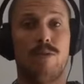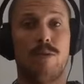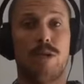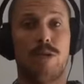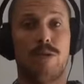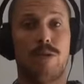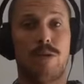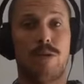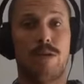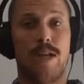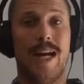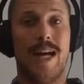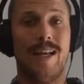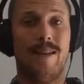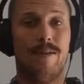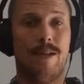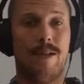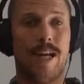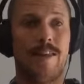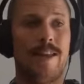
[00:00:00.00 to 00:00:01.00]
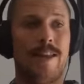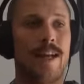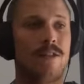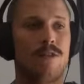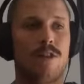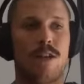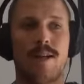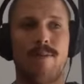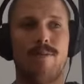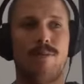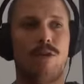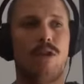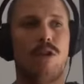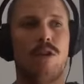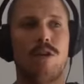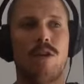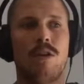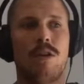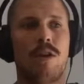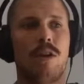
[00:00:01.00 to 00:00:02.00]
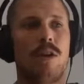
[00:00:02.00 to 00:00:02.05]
which was at that time not